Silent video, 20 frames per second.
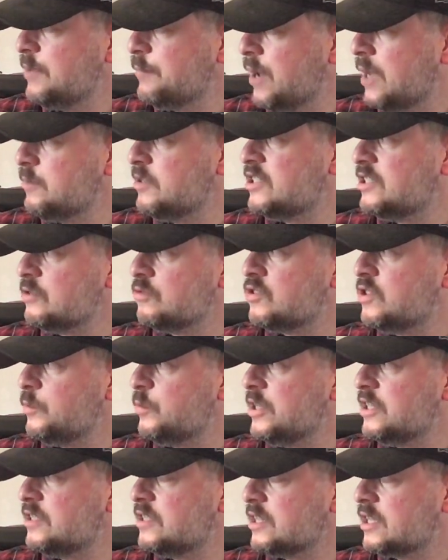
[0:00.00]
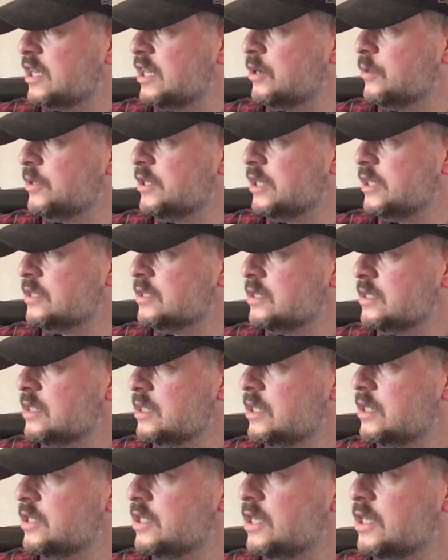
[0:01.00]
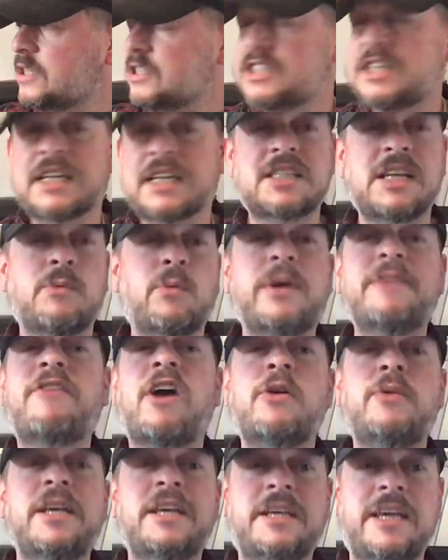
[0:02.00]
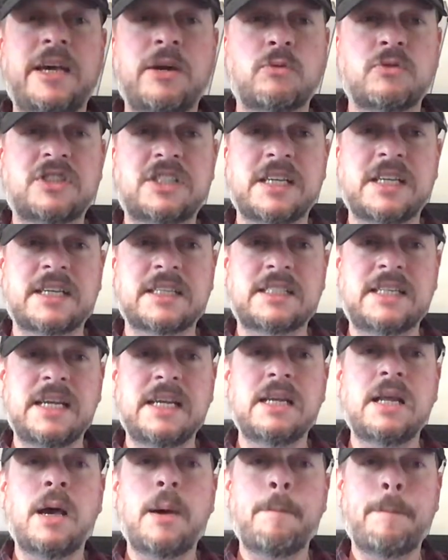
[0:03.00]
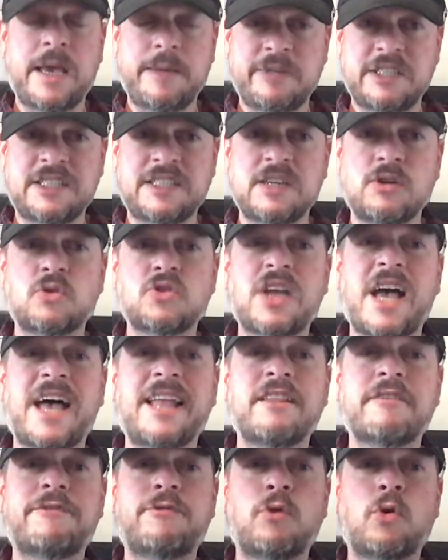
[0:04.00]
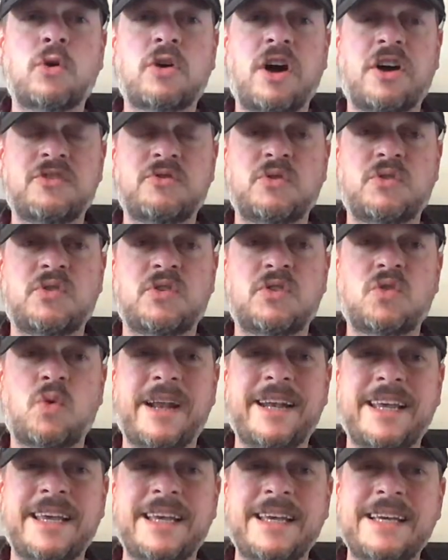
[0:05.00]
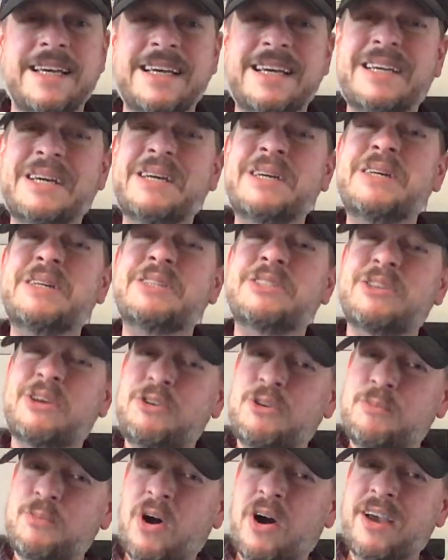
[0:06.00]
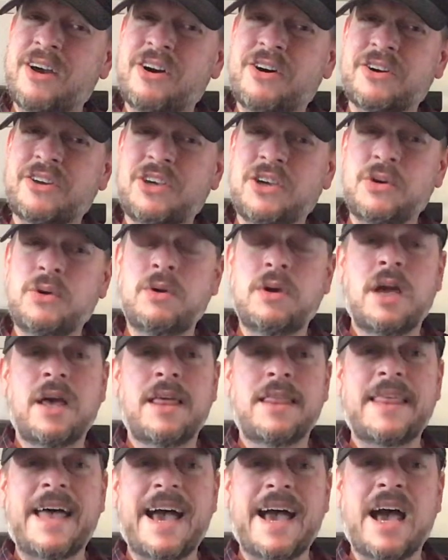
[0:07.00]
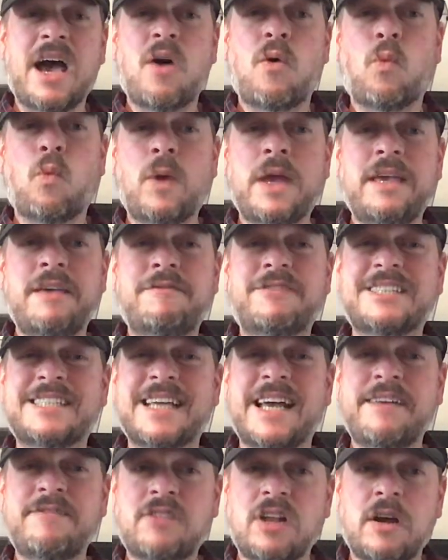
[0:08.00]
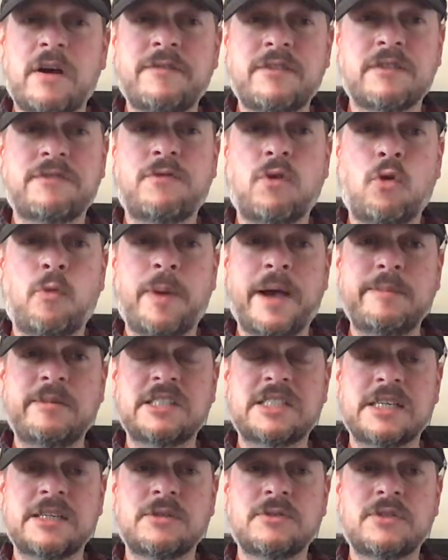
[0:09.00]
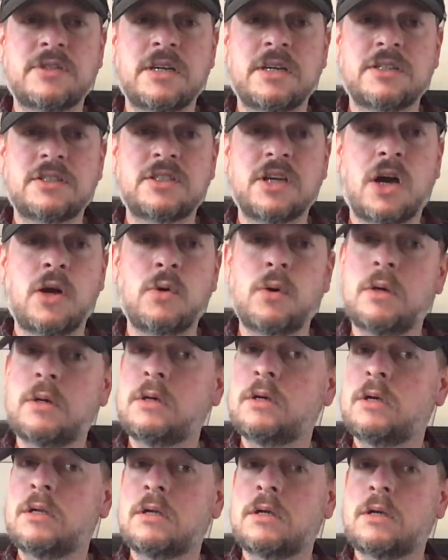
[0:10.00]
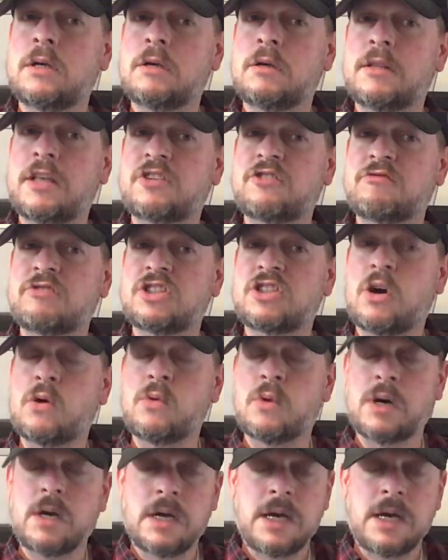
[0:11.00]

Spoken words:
baby seals did we kill in this? 6. We've only killed 16 baby seals, and the forecast was for 20. So you might argue that we've saved the lives of 4 baby seals. So that's the result.